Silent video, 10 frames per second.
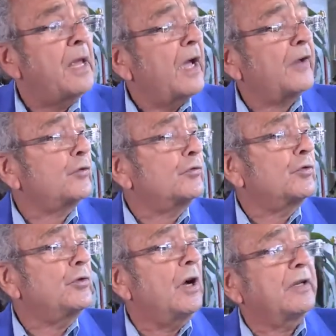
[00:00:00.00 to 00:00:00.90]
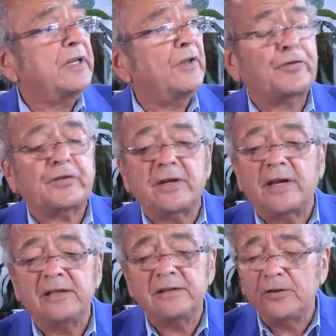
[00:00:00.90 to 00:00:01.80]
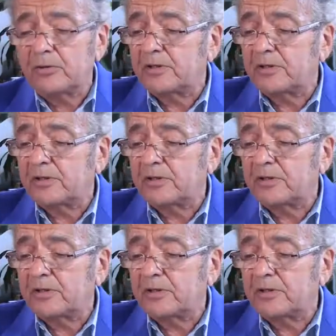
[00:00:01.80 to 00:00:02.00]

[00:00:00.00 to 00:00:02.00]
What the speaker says: I saw two young kids today, little